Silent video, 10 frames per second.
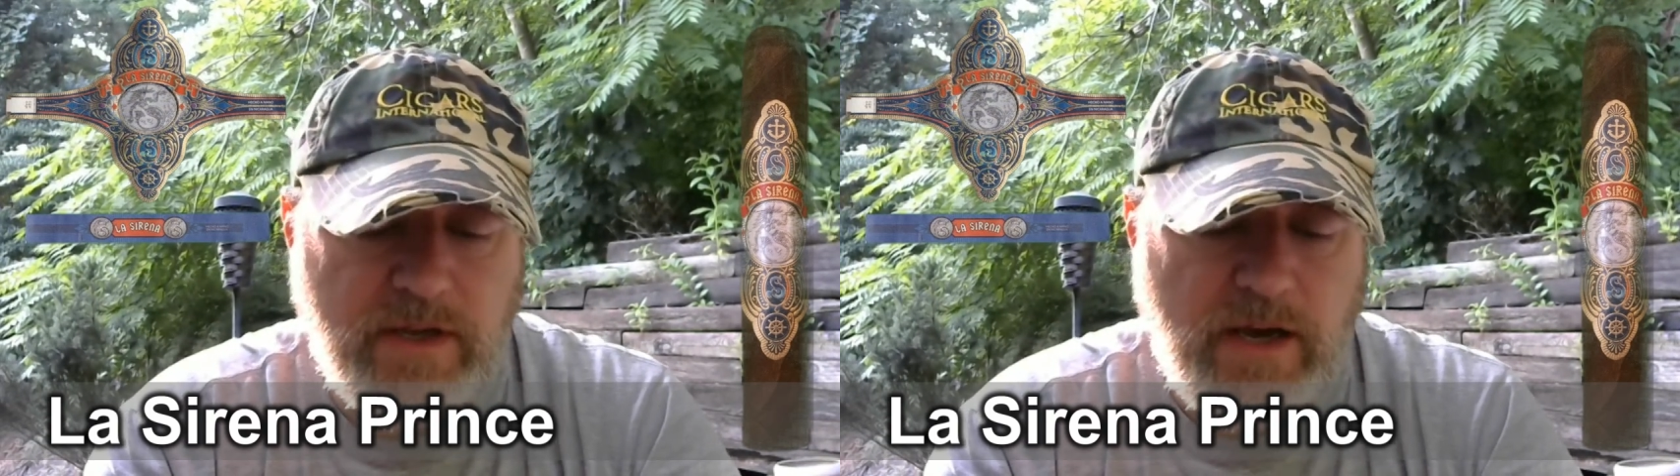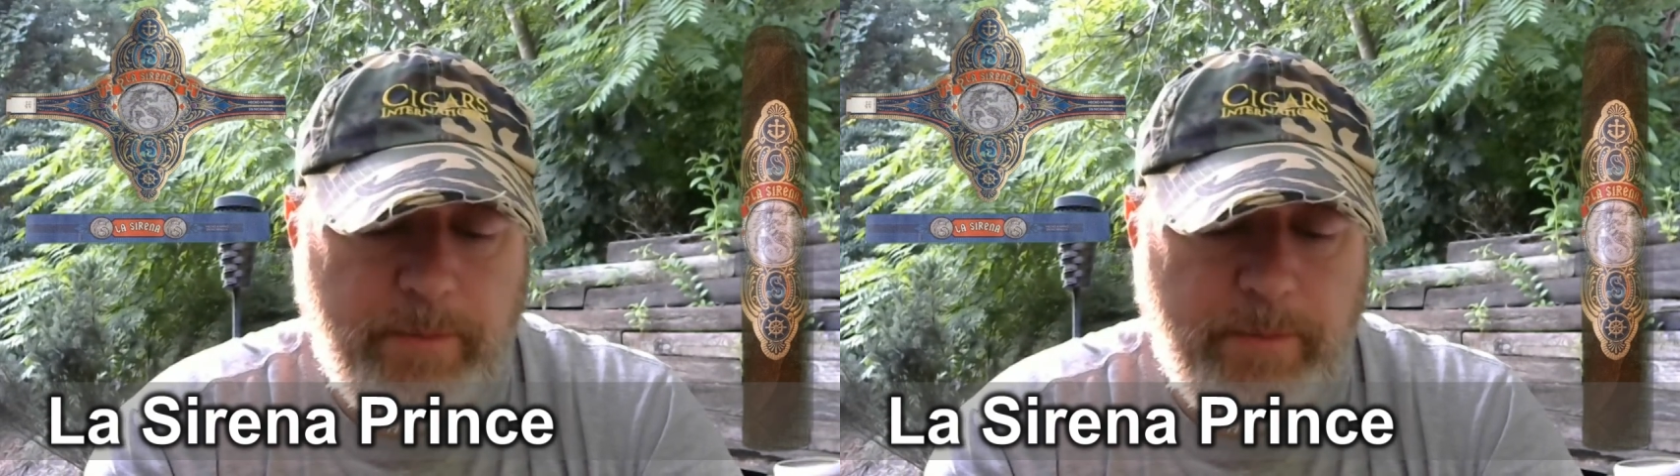
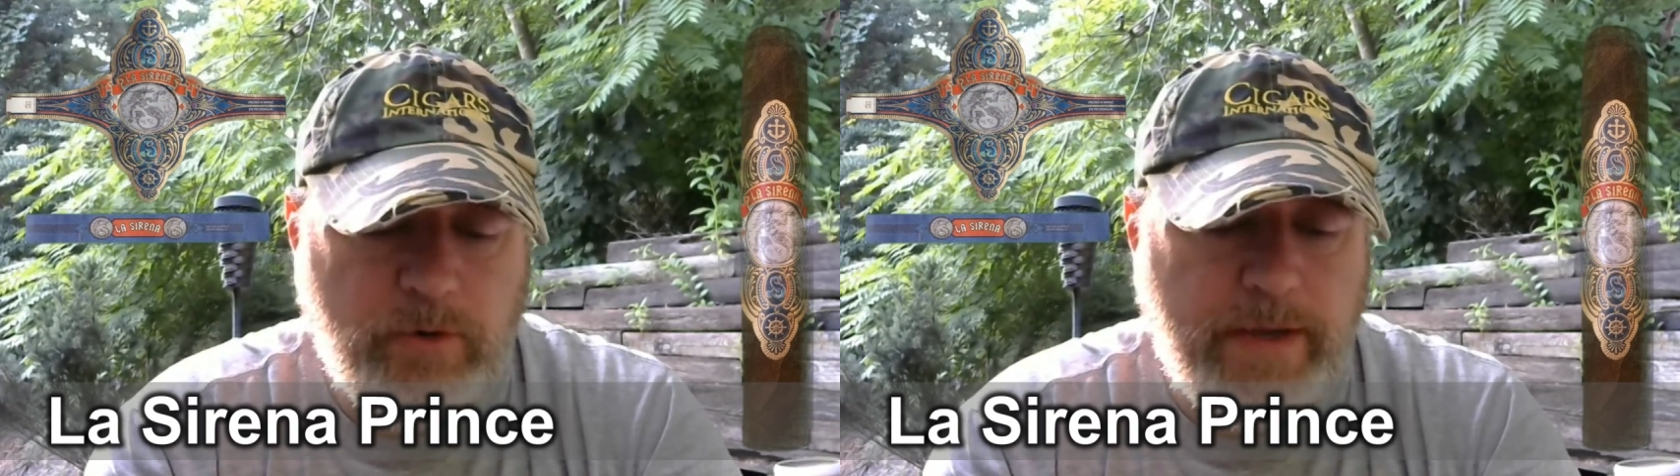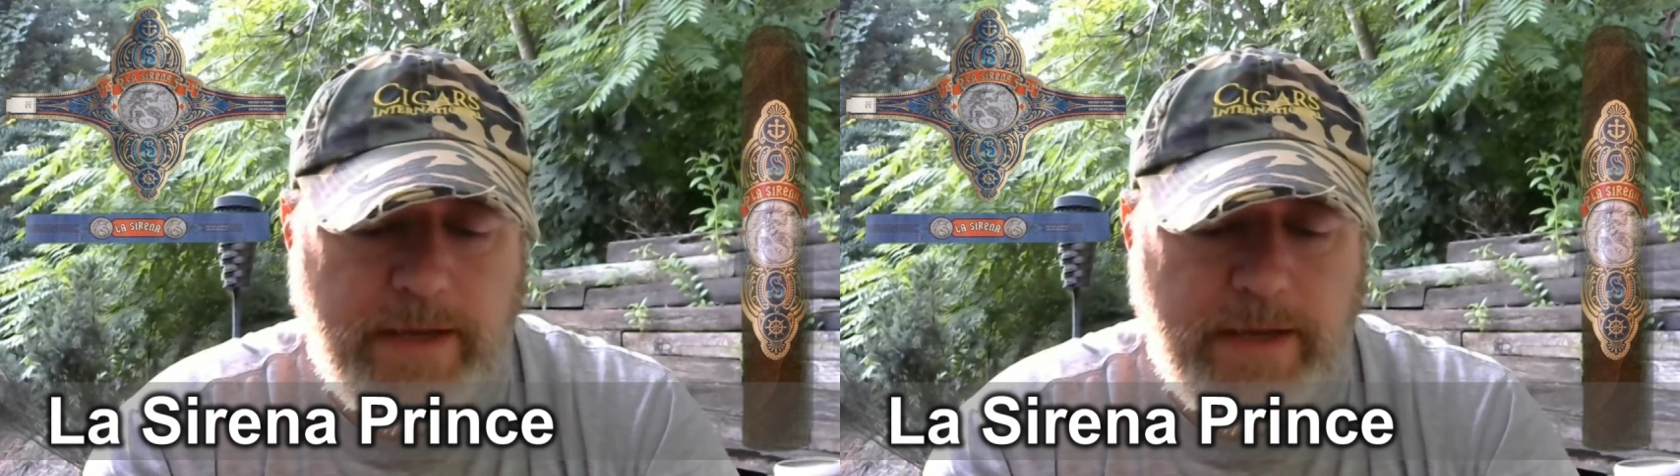I'm going to go
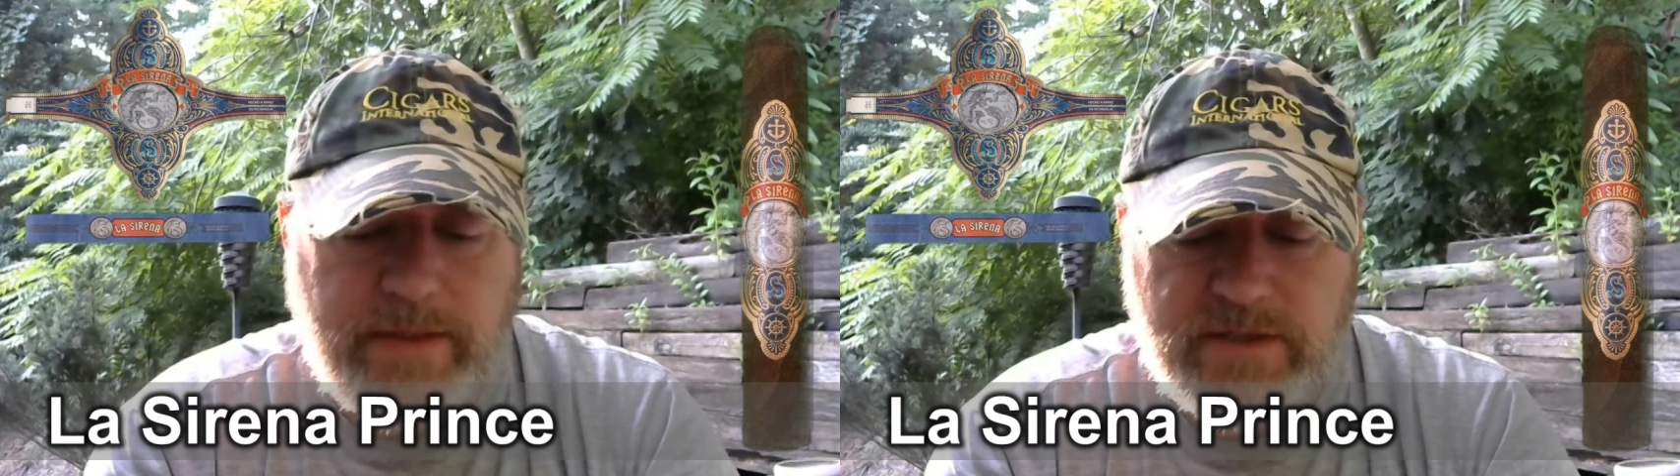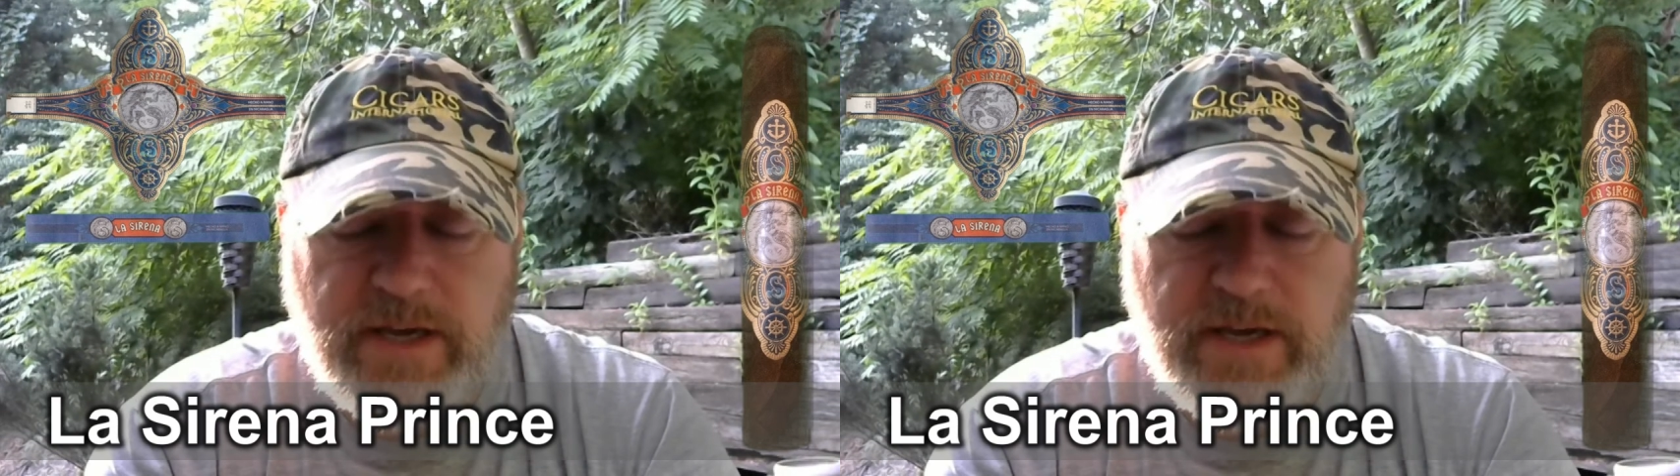ahead and get
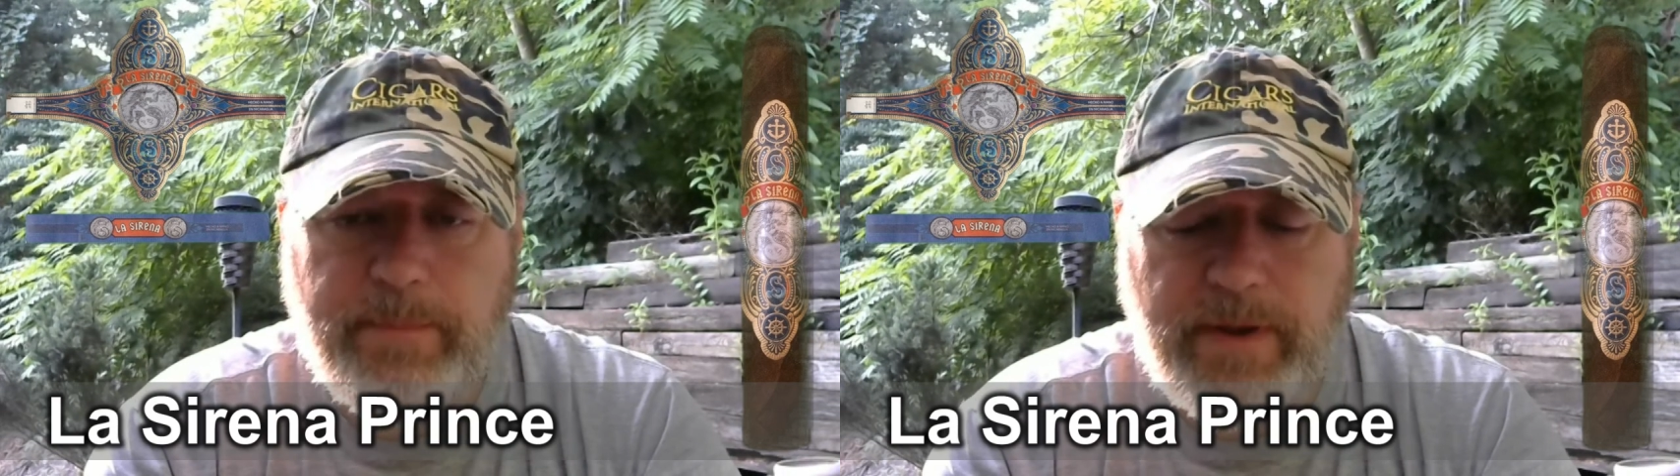this cut up